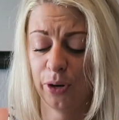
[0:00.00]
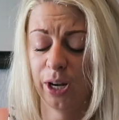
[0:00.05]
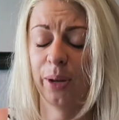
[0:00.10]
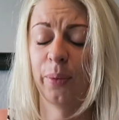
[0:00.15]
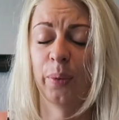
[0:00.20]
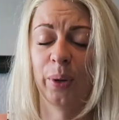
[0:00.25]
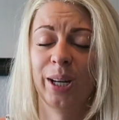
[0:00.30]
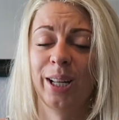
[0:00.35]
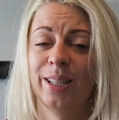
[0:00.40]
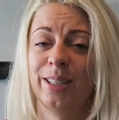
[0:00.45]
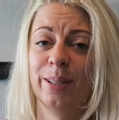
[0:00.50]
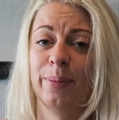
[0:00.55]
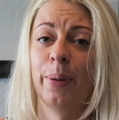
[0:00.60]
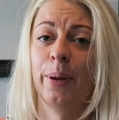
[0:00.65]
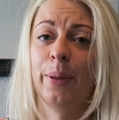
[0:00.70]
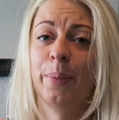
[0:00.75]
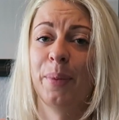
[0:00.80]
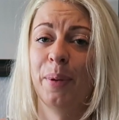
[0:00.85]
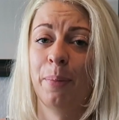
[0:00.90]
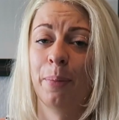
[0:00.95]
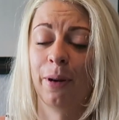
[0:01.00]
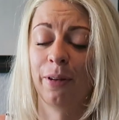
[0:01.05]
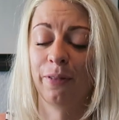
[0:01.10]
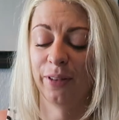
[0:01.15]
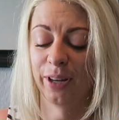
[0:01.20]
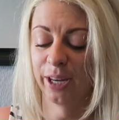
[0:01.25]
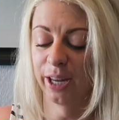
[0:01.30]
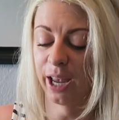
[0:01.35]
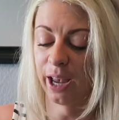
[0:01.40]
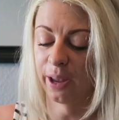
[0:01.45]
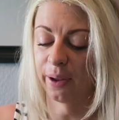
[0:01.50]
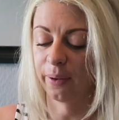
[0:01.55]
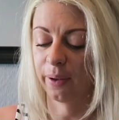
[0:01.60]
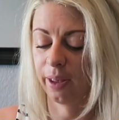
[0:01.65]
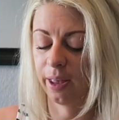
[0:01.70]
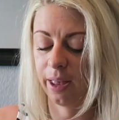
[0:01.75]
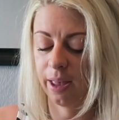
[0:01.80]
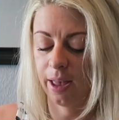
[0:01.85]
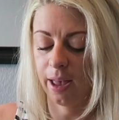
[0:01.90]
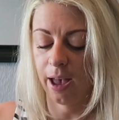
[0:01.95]
really wanted to put them in my video
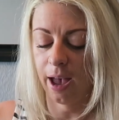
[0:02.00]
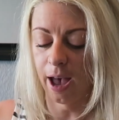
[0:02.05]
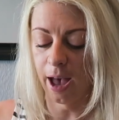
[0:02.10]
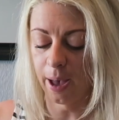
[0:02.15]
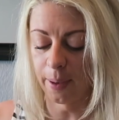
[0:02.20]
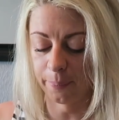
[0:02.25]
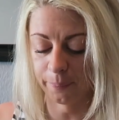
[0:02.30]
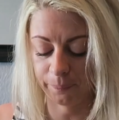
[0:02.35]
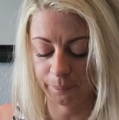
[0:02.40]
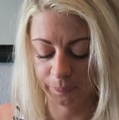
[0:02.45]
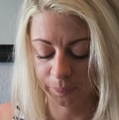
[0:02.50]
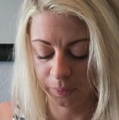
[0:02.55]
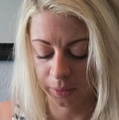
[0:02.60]
um,